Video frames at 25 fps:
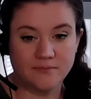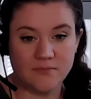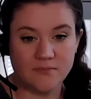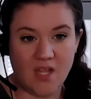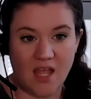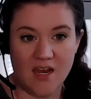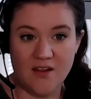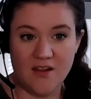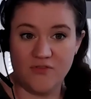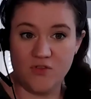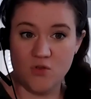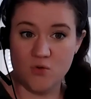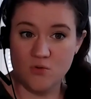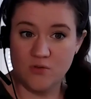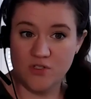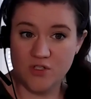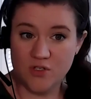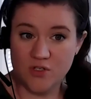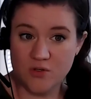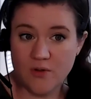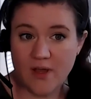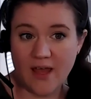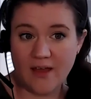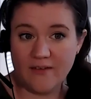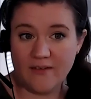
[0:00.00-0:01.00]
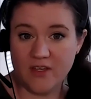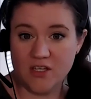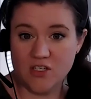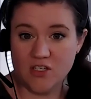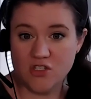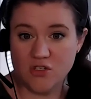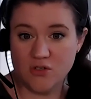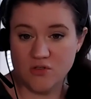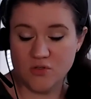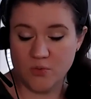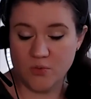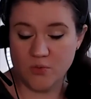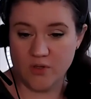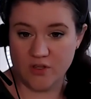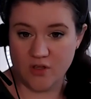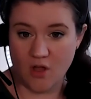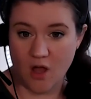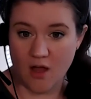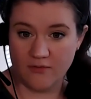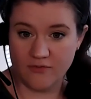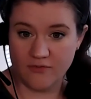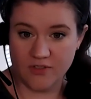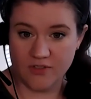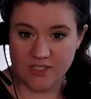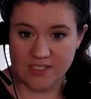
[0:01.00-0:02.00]
And if you do have issues with
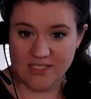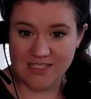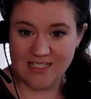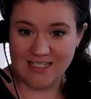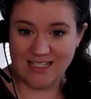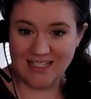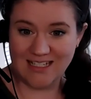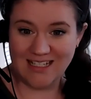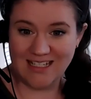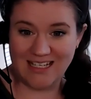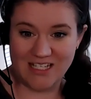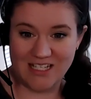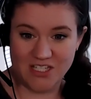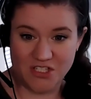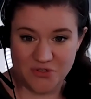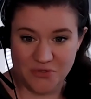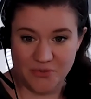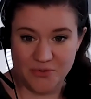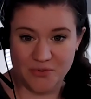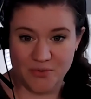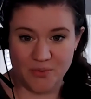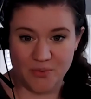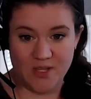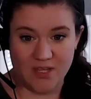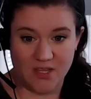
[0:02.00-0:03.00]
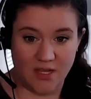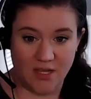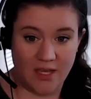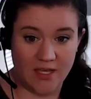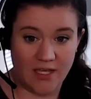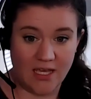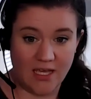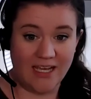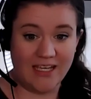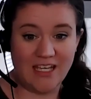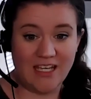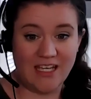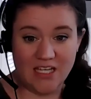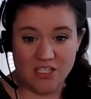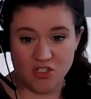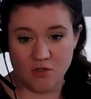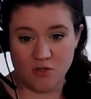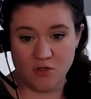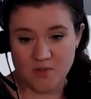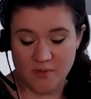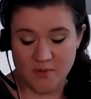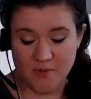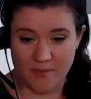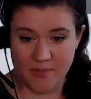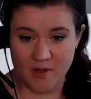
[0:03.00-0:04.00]
conflicting issues with like, I can't show up
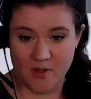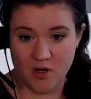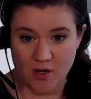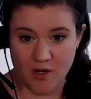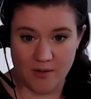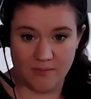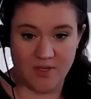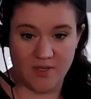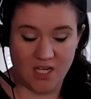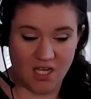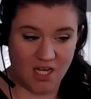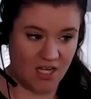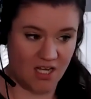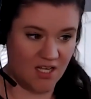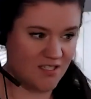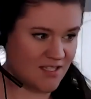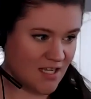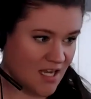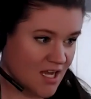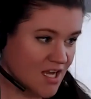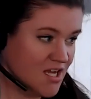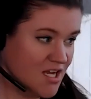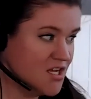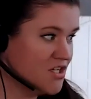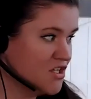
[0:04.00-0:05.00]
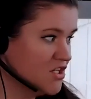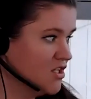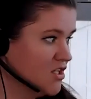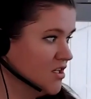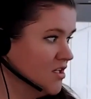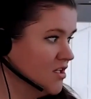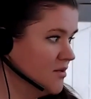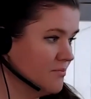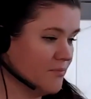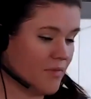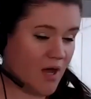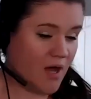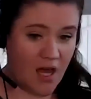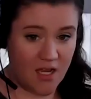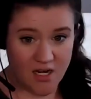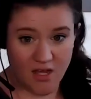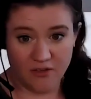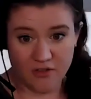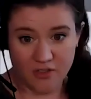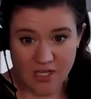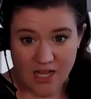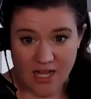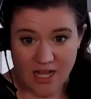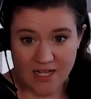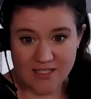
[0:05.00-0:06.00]
to my period because another
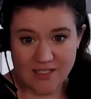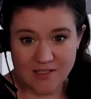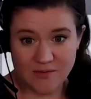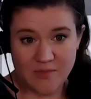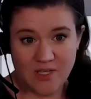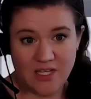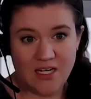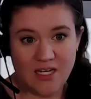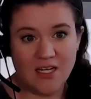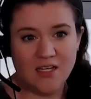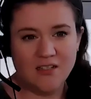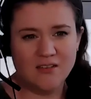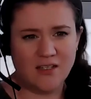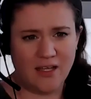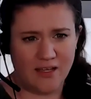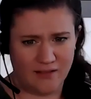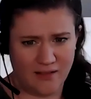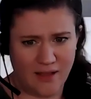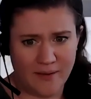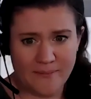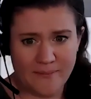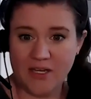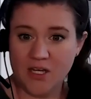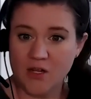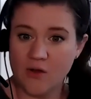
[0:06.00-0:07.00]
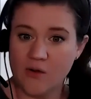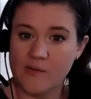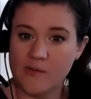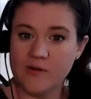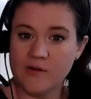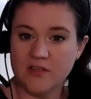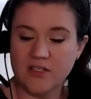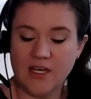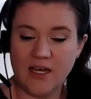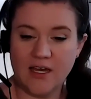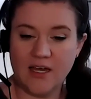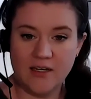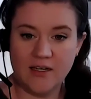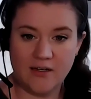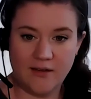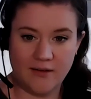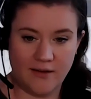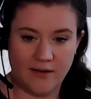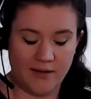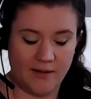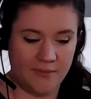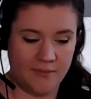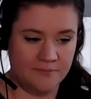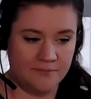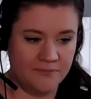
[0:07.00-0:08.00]
class is meeting, like let me know about that.
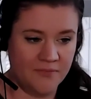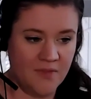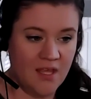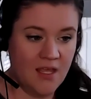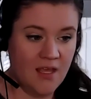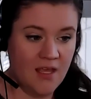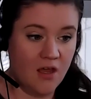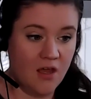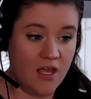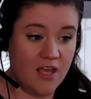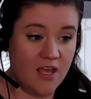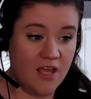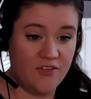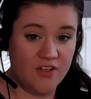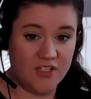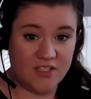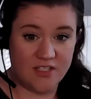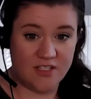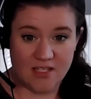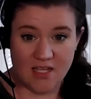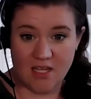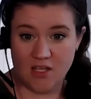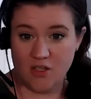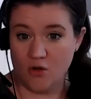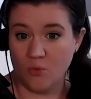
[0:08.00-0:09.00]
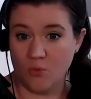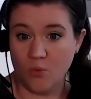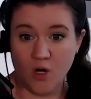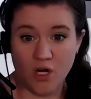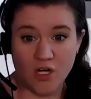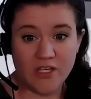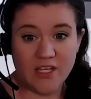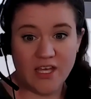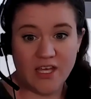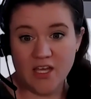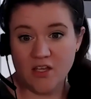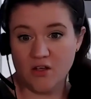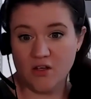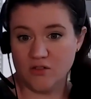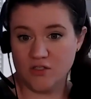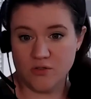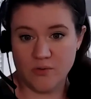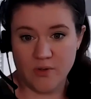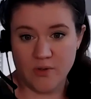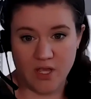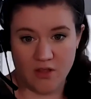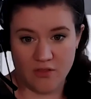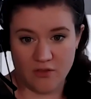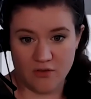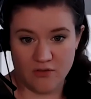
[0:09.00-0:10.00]
If it's that you're working or
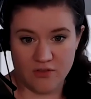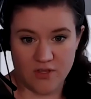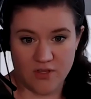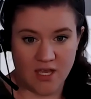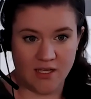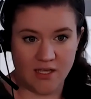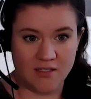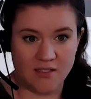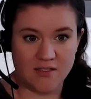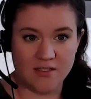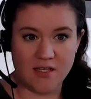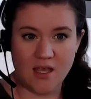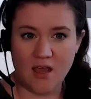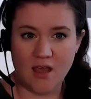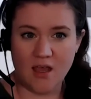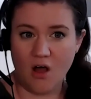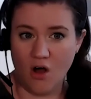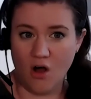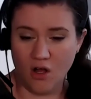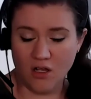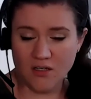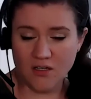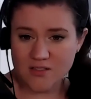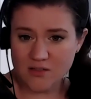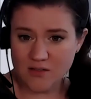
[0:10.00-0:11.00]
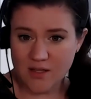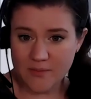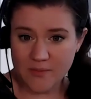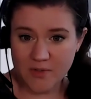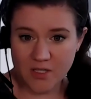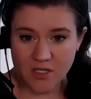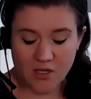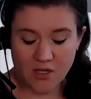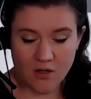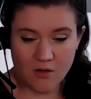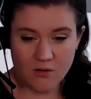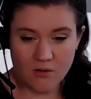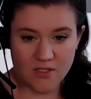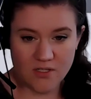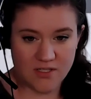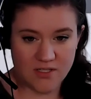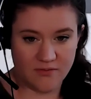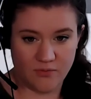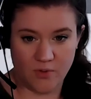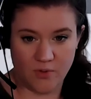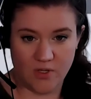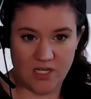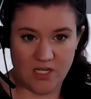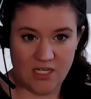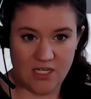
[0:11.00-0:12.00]
doing other things, also let me know, because if
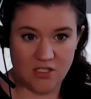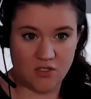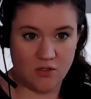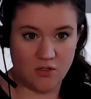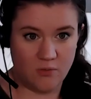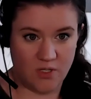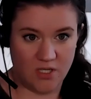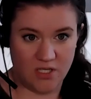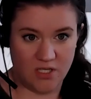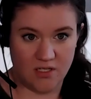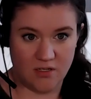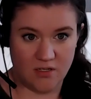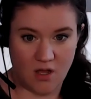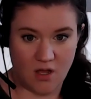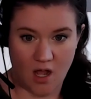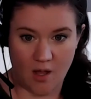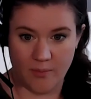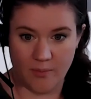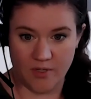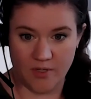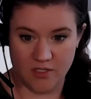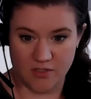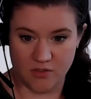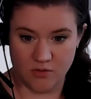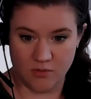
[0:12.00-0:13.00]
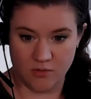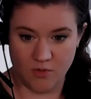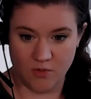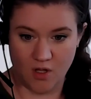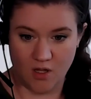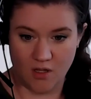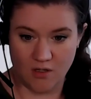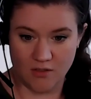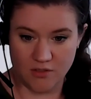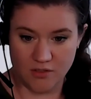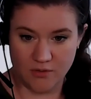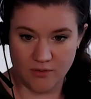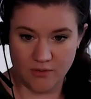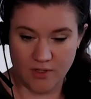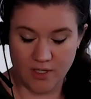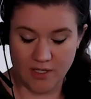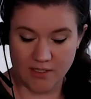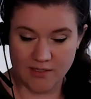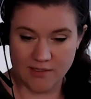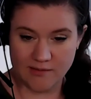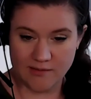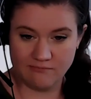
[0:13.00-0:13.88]
we need to, we can hop on a Zoom call and do this.